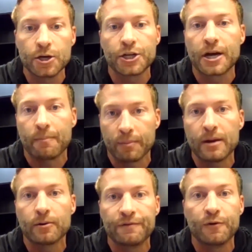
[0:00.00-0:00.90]
good
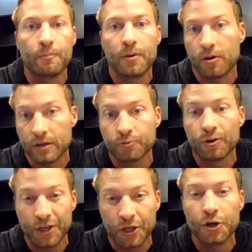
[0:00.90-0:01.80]
complementary football is
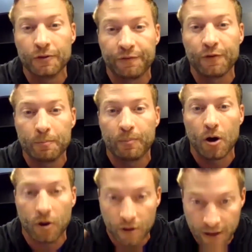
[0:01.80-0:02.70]
really good
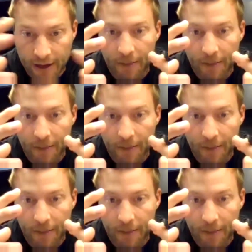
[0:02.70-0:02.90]
football